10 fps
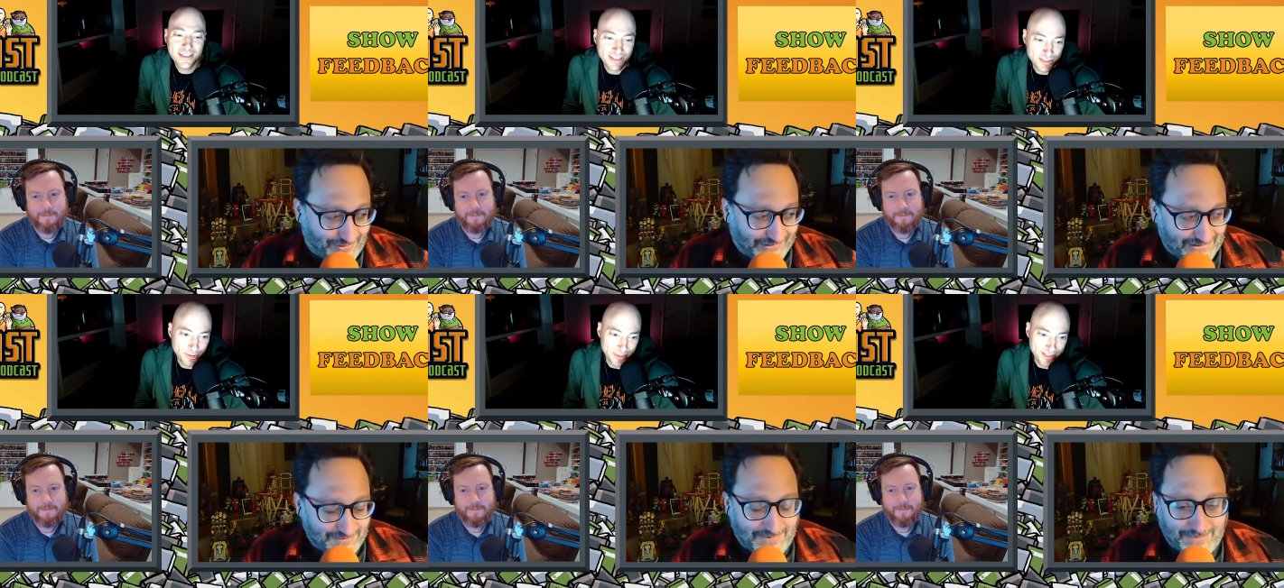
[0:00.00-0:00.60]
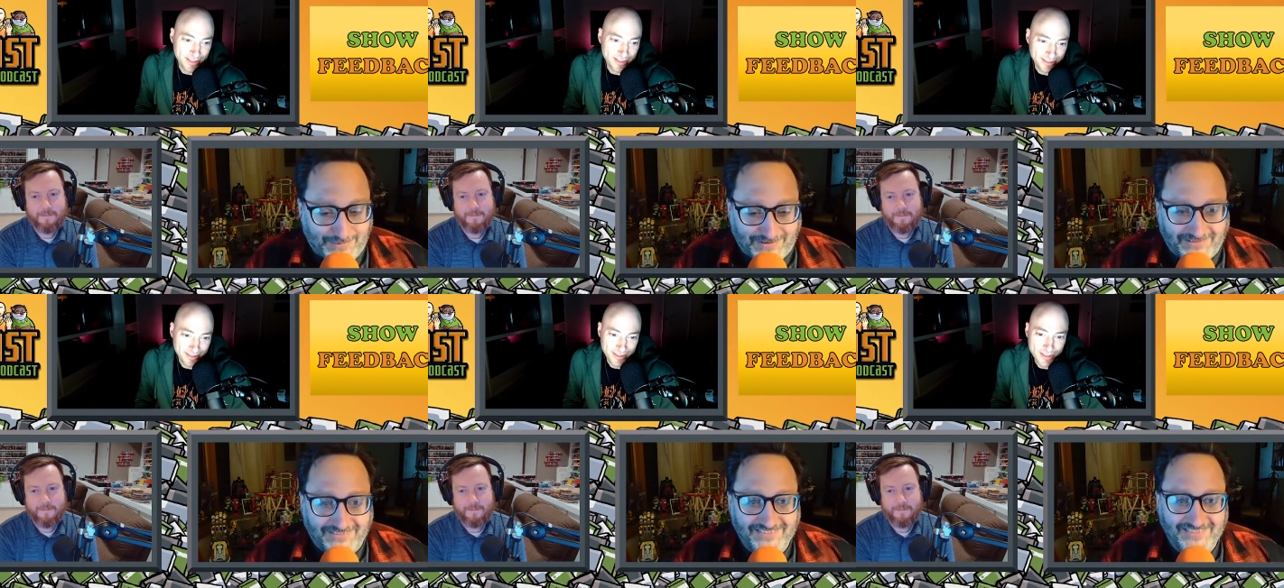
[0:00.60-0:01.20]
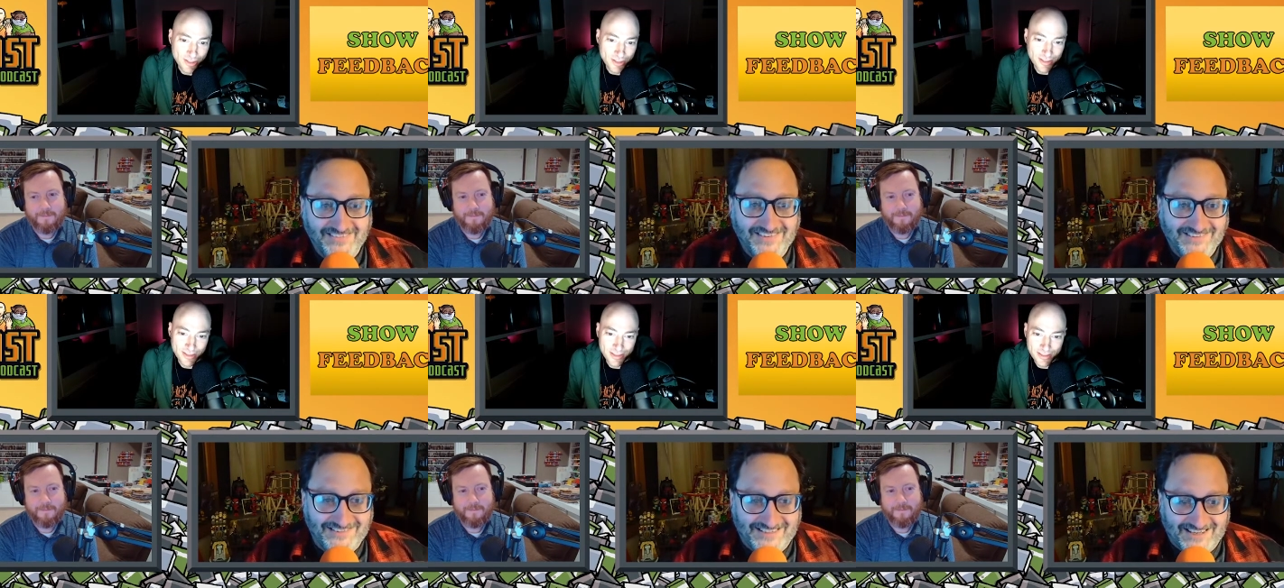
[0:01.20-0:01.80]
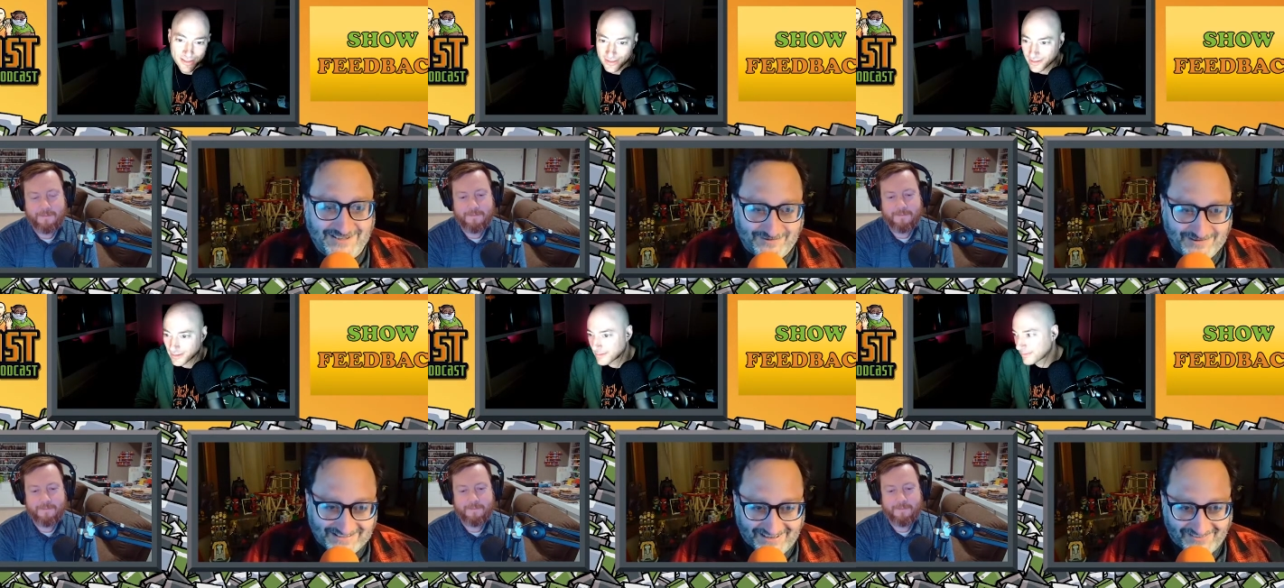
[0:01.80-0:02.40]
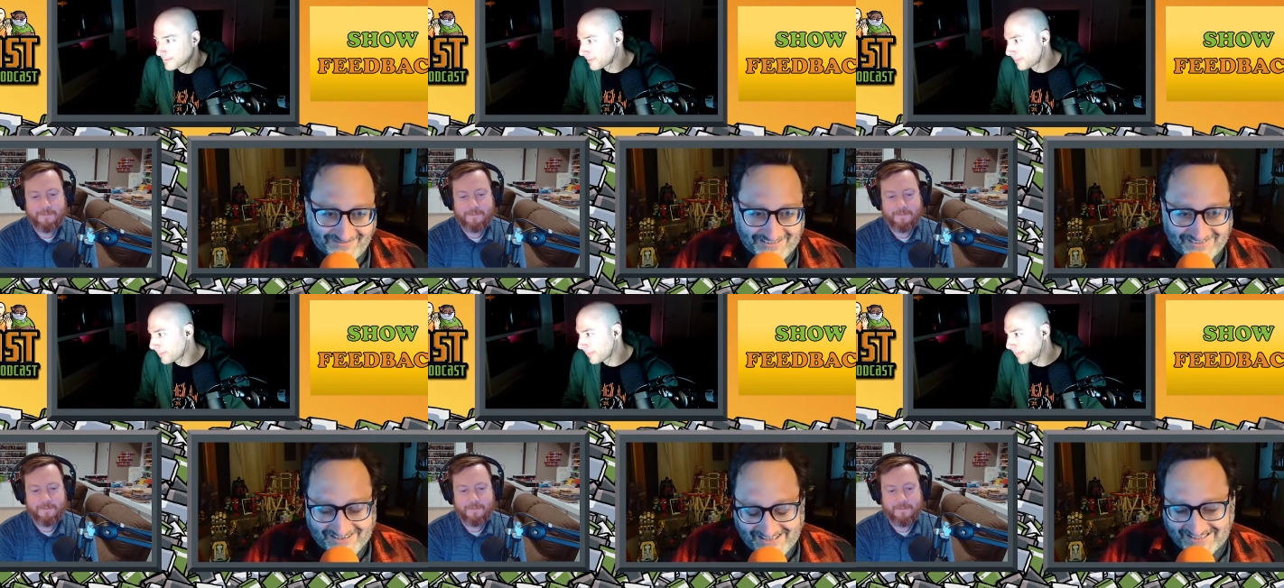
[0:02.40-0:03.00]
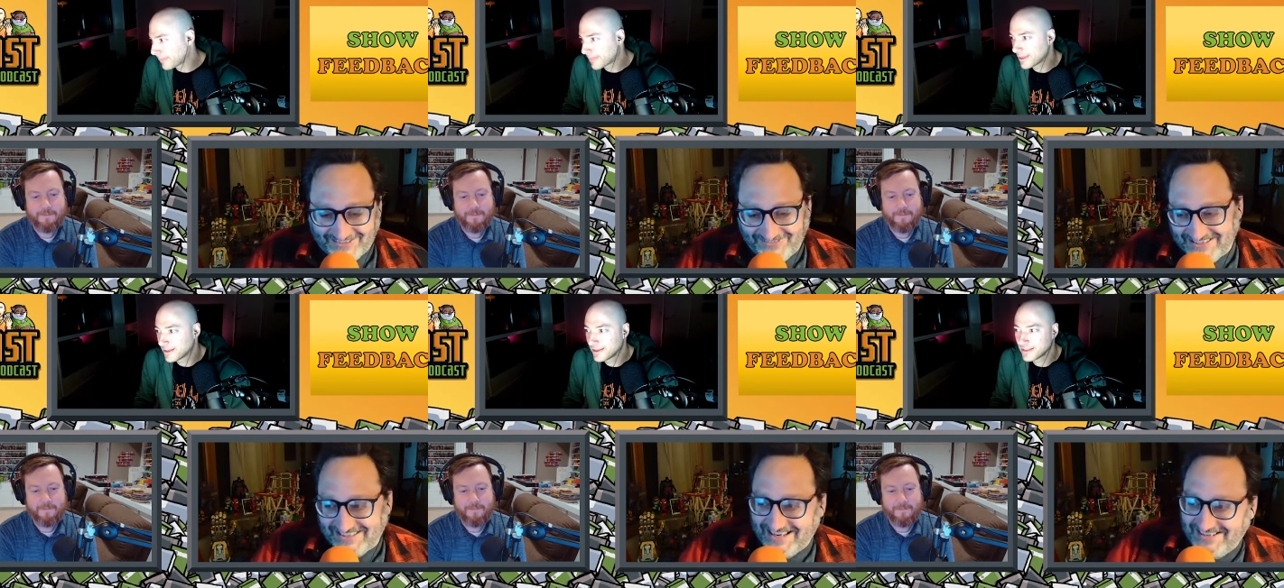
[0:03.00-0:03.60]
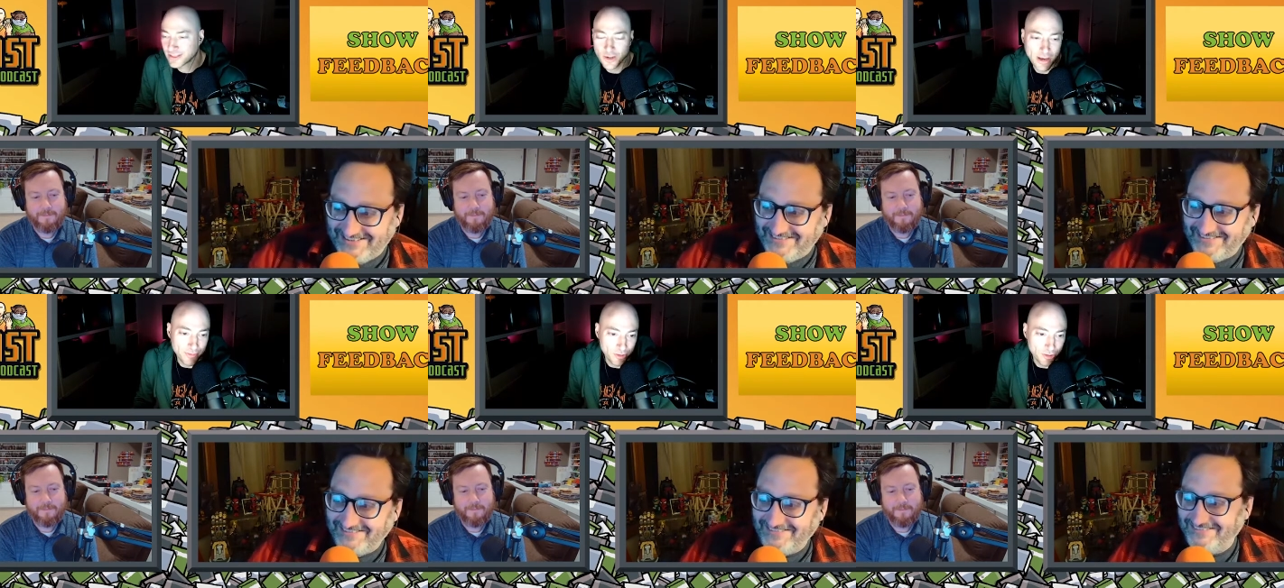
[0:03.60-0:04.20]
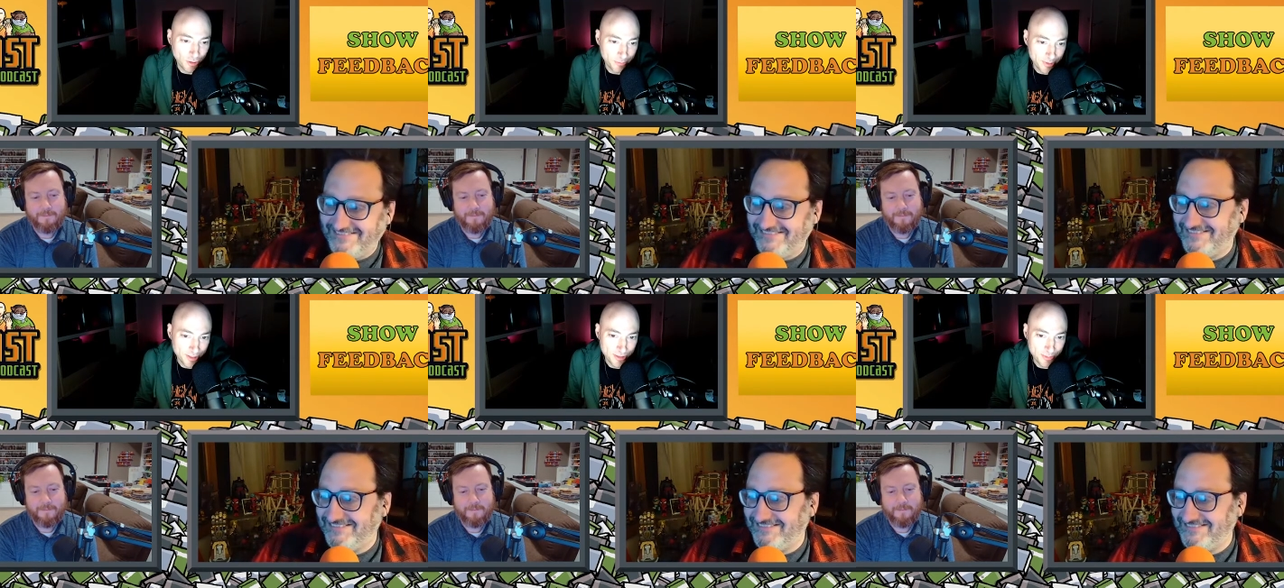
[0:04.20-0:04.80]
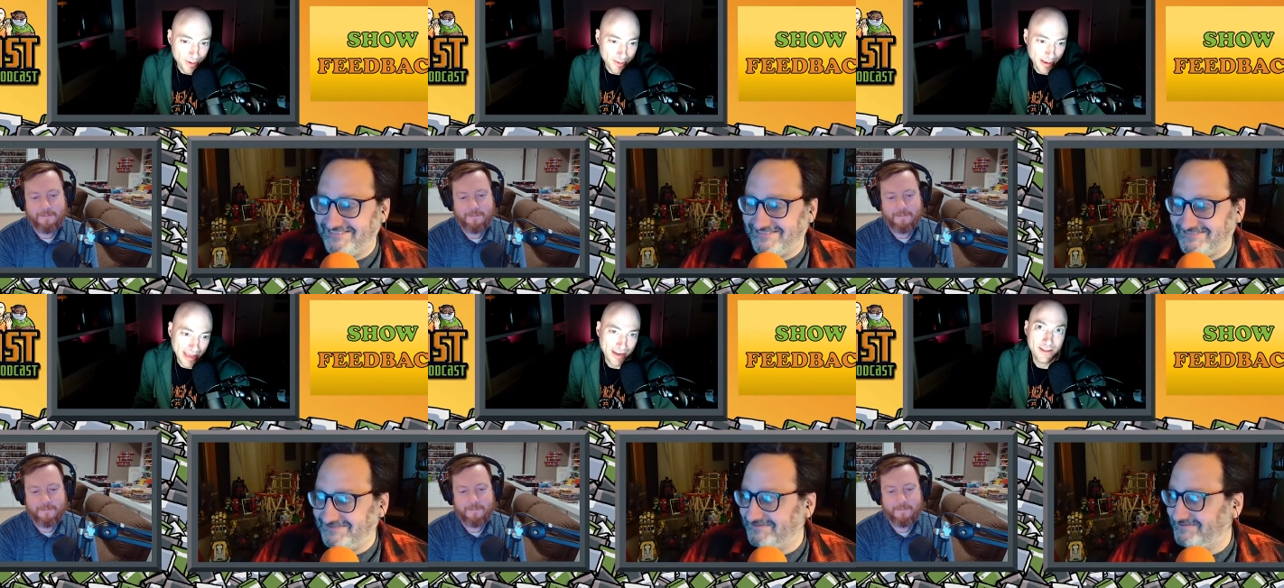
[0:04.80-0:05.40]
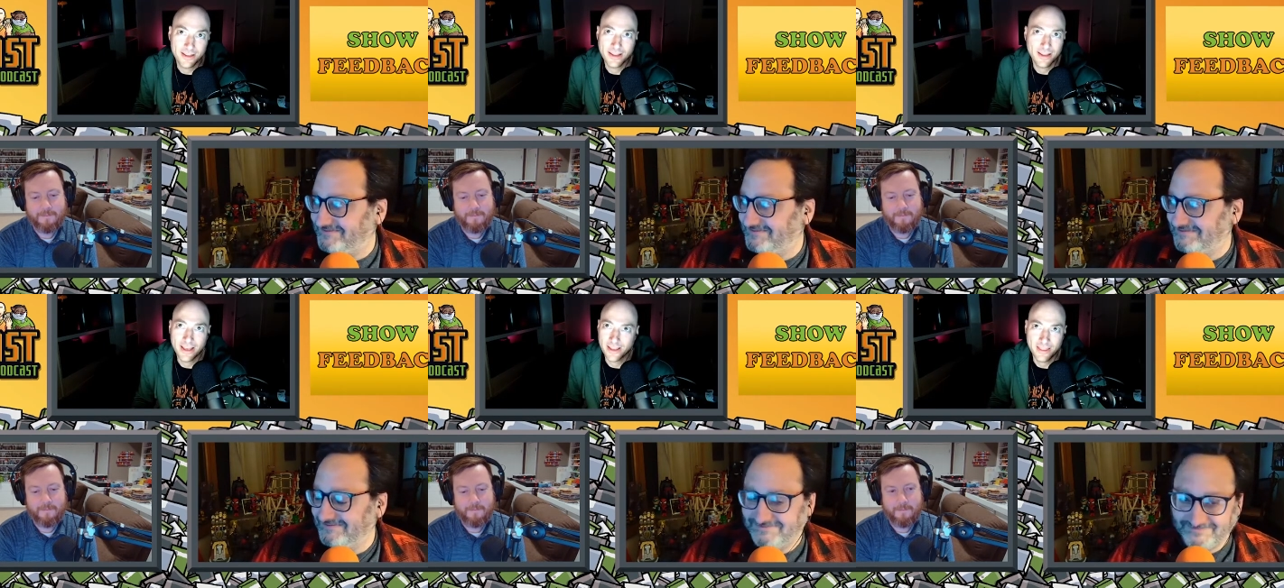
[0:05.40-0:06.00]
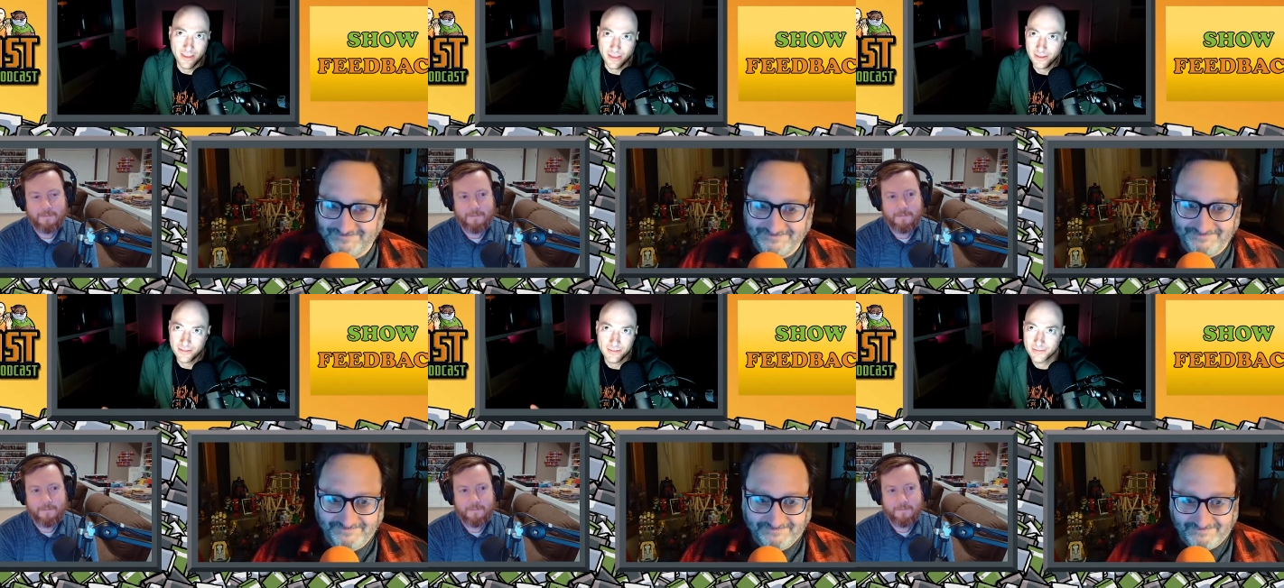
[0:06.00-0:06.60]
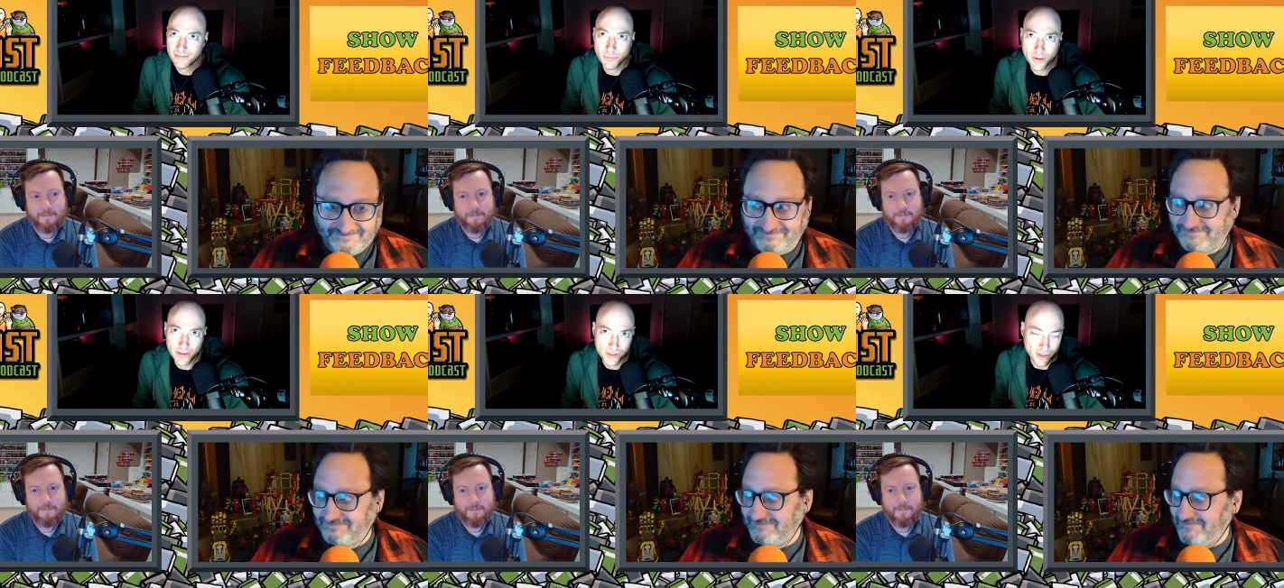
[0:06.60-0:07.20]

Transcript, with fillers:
Speaker 1: only squeeze on who say squeeze on when trying to get someone's attention.
Speaker 2: So have you told Mrs. Wombat like the where this all